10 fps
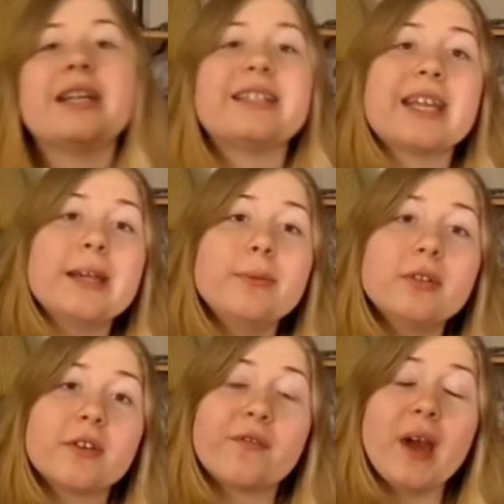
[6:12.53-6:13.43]
It's able
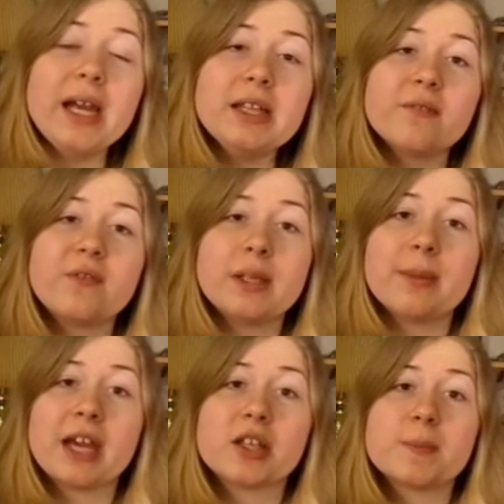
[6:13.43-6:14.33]
to find the
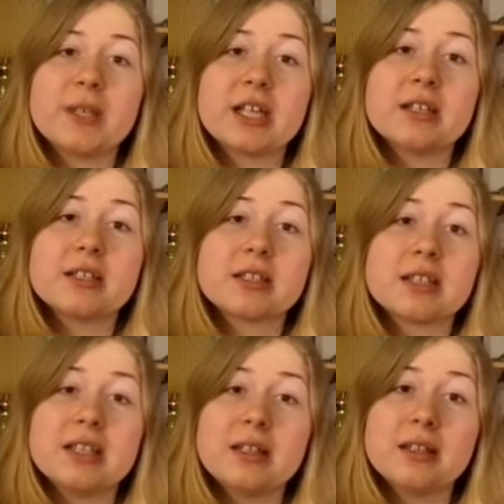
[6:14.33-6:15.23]
females because